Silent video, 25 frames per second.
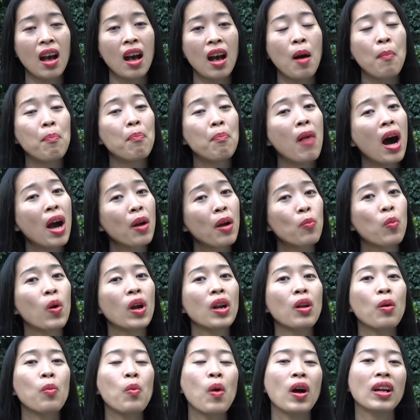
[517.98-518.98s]
My
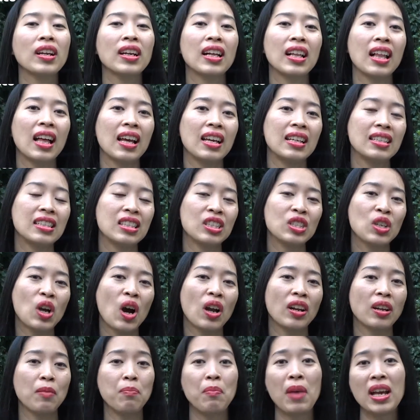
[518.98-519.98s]
one-on-one clients
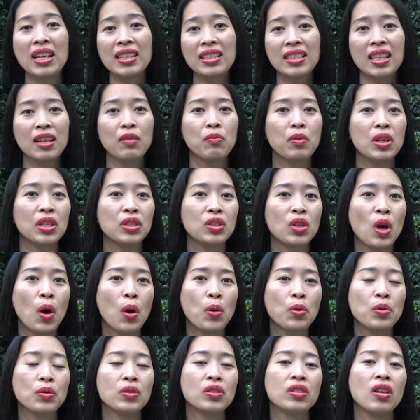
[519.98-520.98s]
got amazing
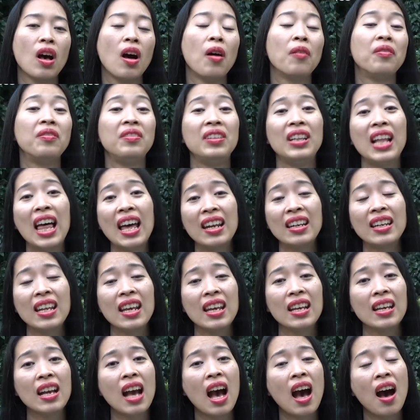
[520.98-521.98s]
results of
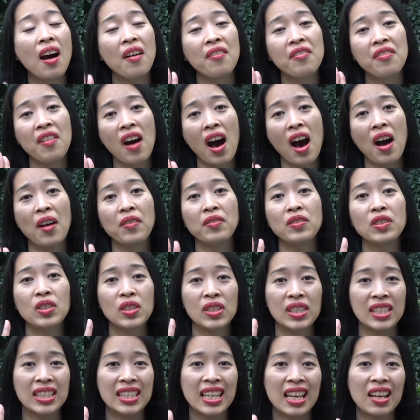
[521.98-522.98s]
landing 5 to
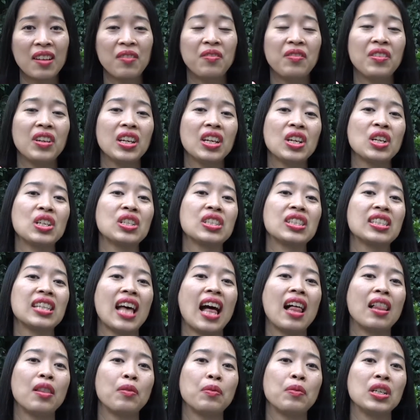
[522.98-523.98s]
6 figure
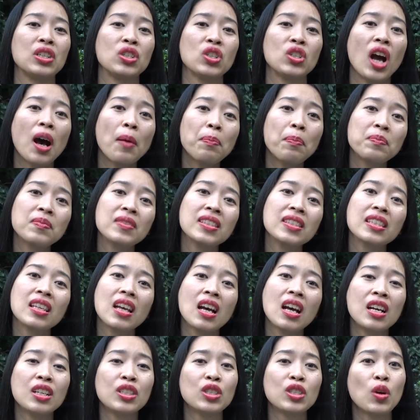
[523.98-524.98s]
salary jobs.
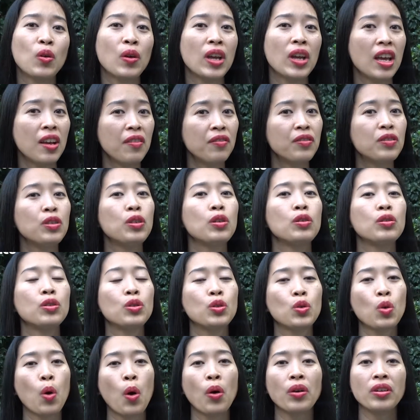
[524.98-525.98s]
So if you
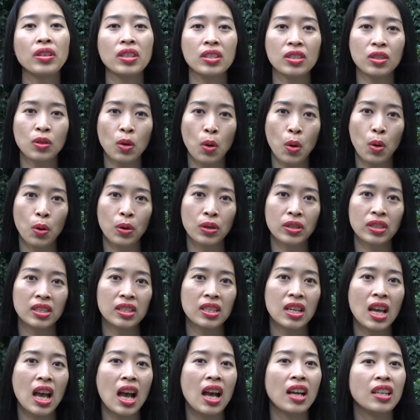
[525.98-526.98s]
join this course,
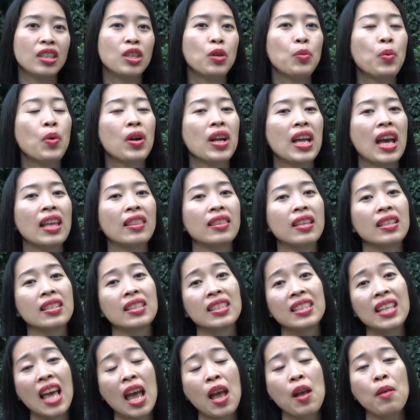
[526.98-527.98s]
you will get the
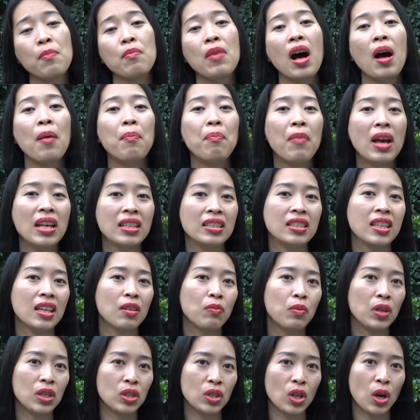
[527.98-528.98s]
same amazing
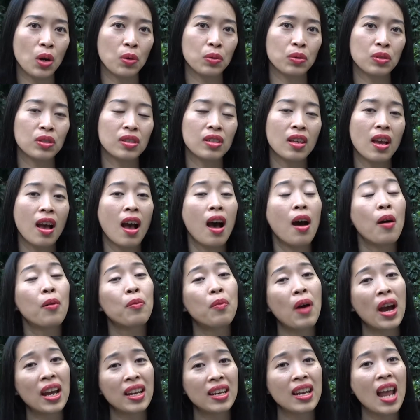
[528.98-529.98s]
results.
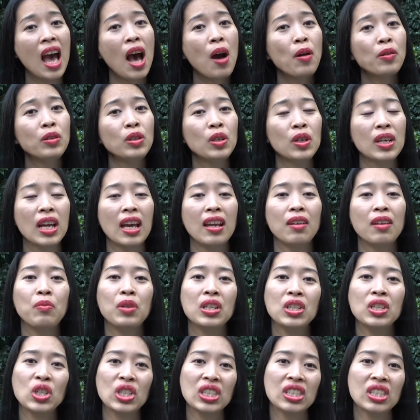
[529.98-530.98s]
Right now, you can
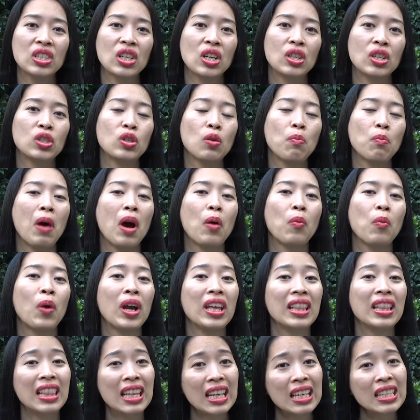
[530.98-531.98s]
register to my
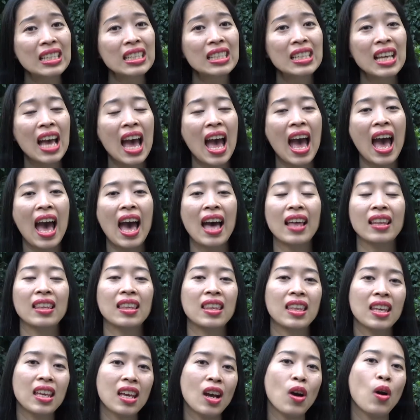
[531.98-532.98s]
waitlist at
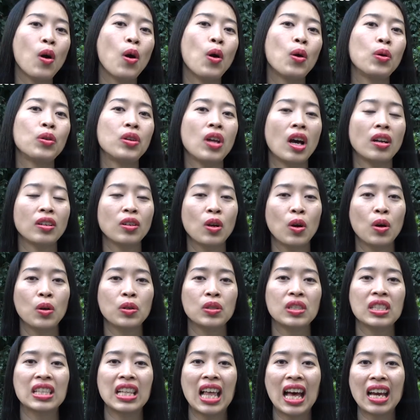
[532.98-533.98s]

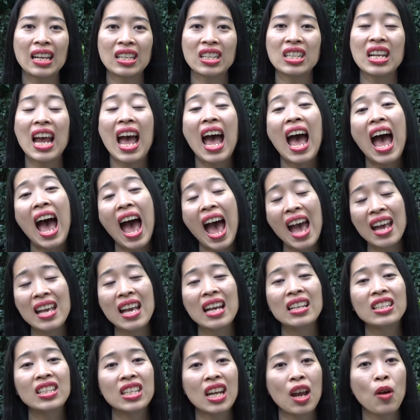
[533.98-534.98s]

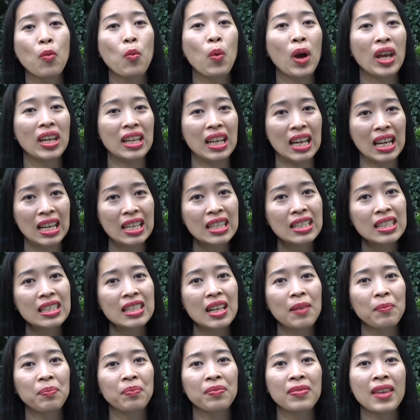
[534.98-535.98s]
theaho.co/AHA waitlist,
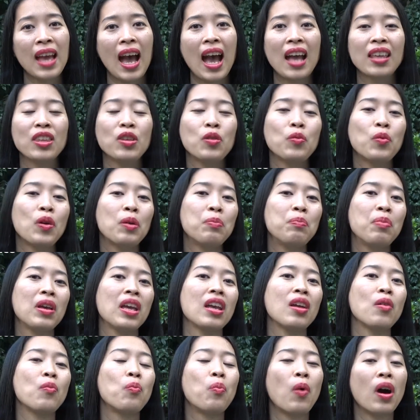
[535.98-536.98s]
and you will
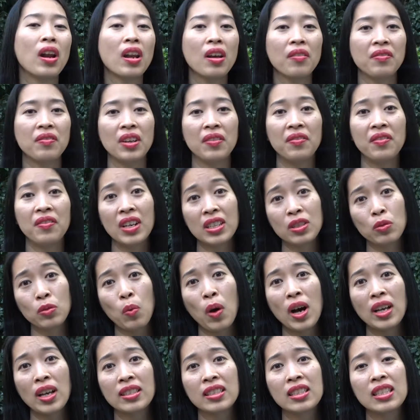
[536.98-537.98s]
be one of the first
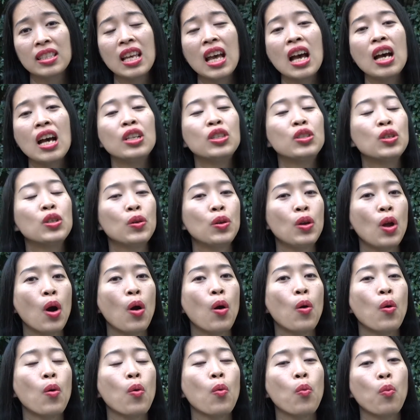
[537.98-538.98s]
ones to know
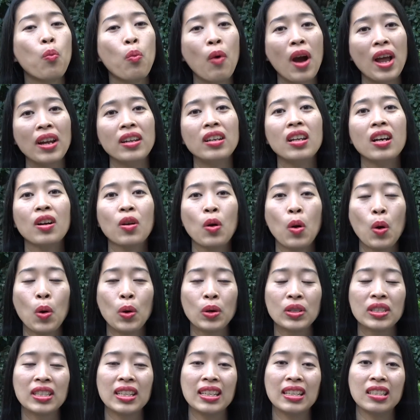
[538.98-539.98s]
when the
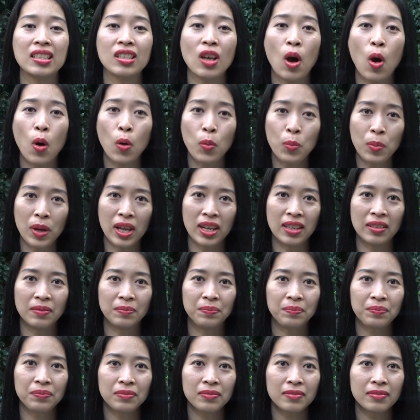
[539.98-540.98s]
course is open.
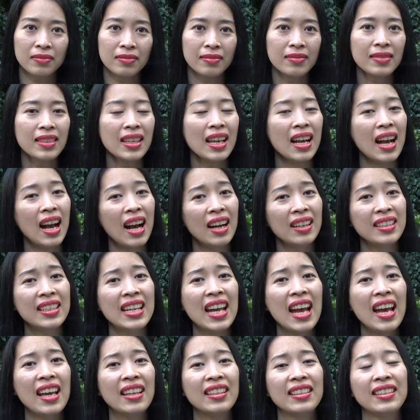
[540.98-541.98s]

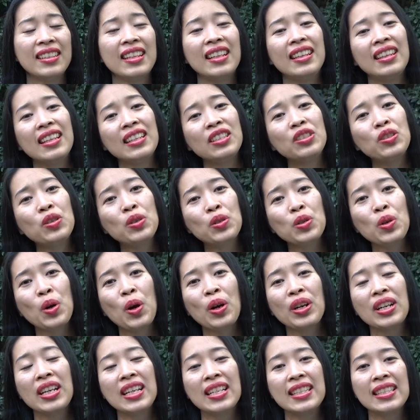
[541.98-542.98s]
Again, the link to
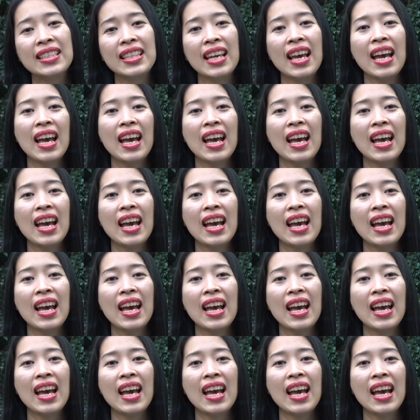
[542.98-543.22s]
join is